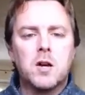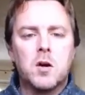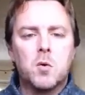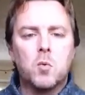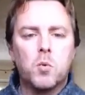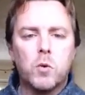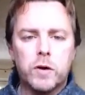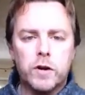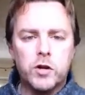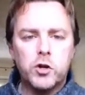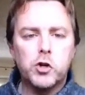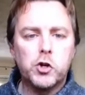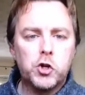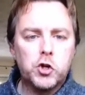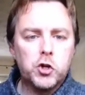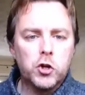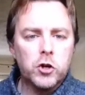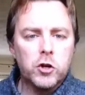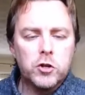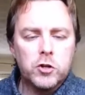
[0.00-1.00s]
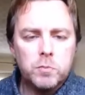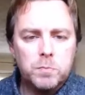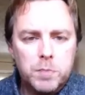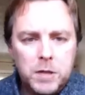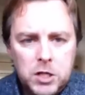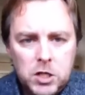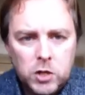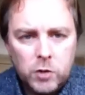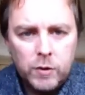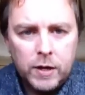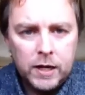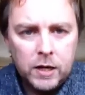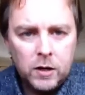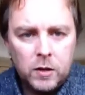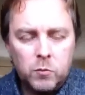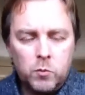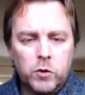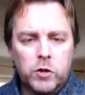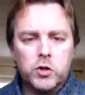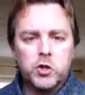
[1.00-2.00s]
what I should be doing
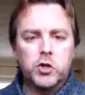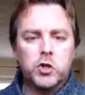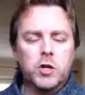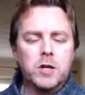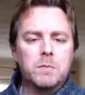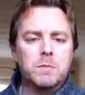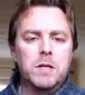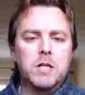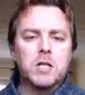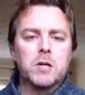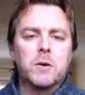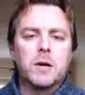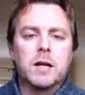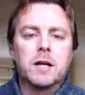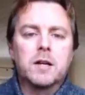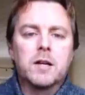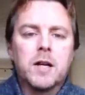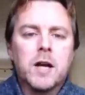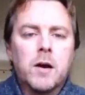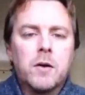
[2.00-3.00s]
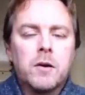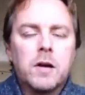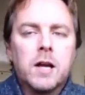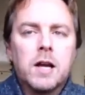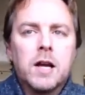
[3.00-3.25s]
and what I shouldn't be doing, you know.